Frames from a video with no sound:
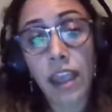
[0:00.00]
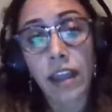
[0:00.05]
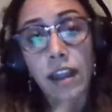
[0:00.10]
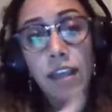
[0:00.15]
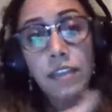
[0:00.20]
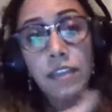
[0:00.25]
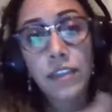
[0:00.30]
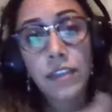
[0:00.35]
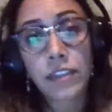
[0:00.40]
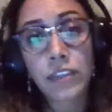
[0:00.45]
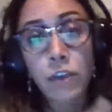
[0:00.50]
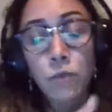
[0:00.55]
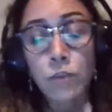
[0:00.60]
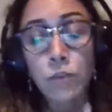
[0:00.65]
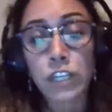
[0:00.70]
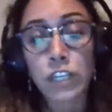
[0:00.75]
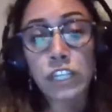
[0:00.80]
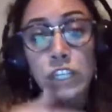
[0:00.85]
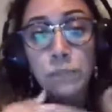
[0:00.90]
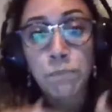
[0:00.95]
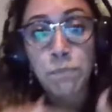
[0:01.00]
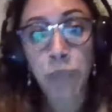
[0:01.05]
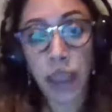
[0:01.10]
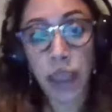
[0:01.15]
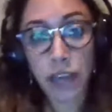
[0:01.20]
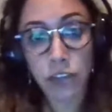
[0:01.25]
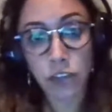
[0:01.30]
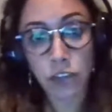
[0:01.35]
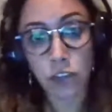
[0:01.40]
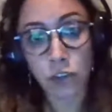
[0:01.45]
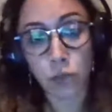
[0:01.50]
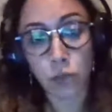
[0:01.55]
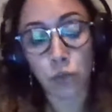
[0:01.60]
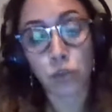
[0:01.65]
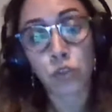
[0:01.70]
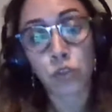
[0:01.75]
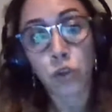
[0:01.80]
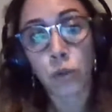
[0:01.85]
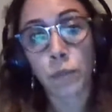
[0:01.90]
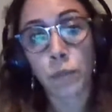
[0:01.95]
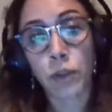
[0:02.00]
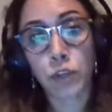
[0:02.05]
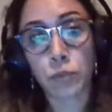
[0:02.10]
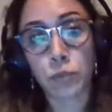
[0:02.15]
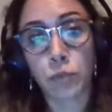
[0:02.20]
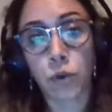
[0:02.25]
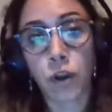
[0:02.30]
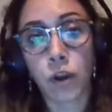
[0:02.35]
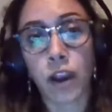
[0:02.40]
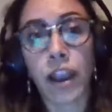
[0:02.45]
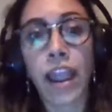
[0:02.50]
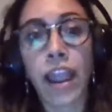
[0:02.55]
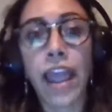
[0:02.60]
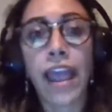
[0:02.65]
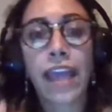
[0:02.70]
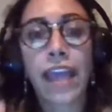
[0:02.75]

And I think they'll respect you so much more.